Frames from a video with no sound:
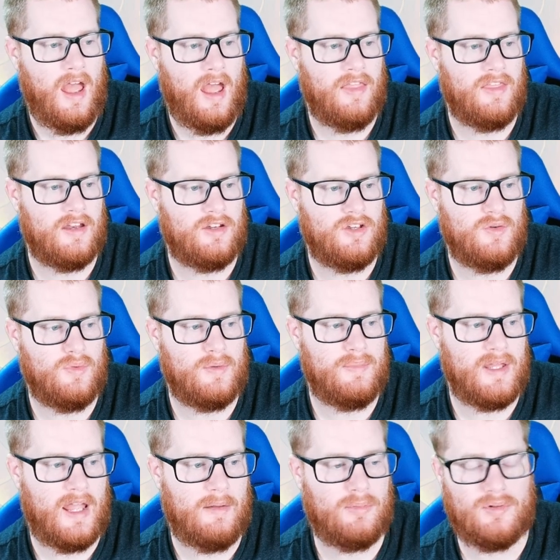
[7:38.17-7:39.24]
and then you would
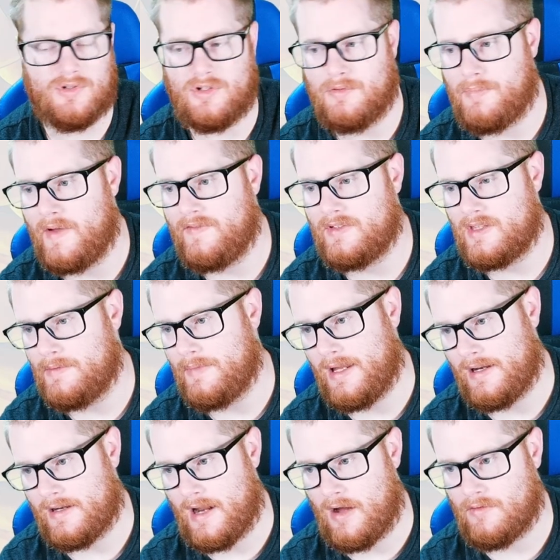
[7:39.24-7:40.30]
be able to pivot them
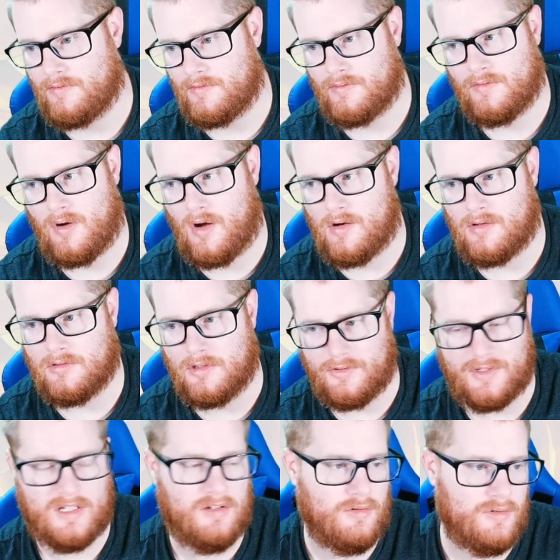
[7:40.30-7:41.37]
in and out all
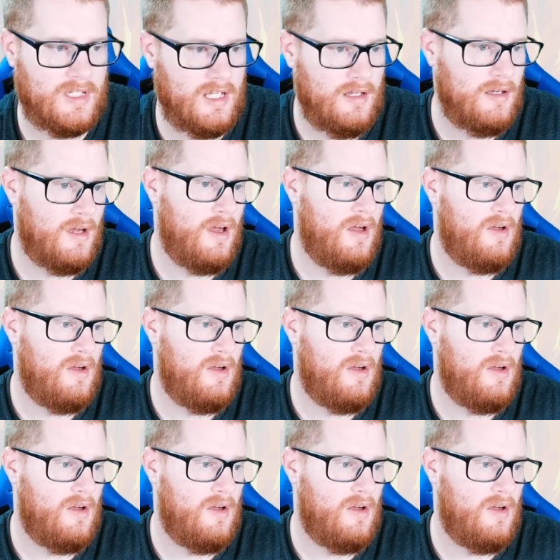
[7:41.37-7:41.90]
loosey-goosey